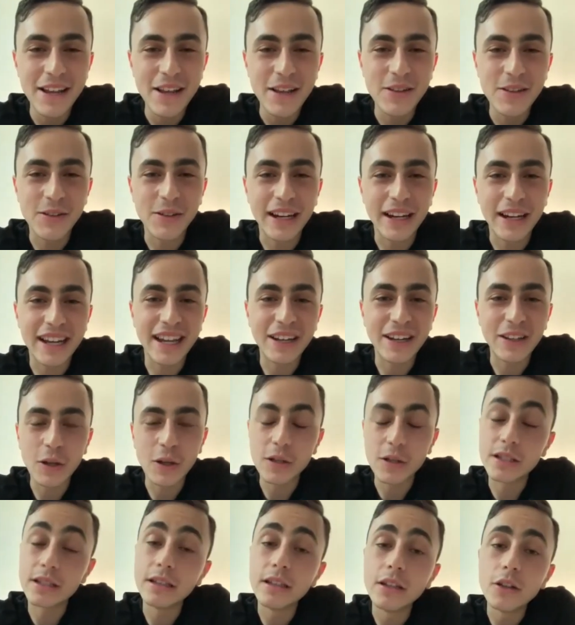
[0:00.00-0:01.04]
So I kind of
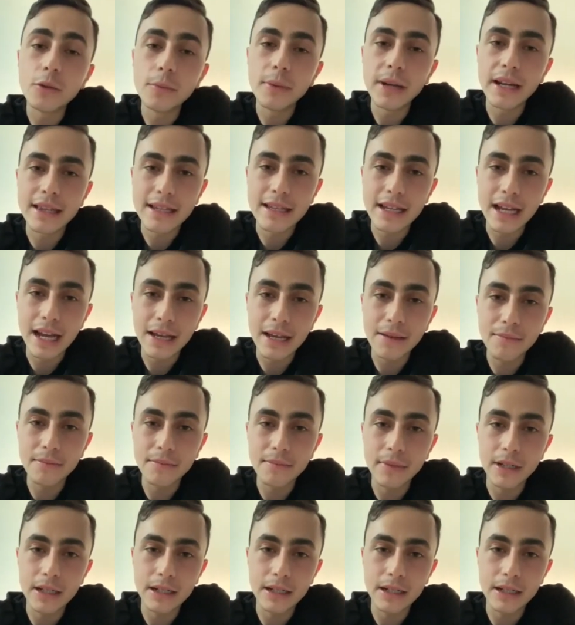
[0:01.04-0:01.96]
lost a little bit of time.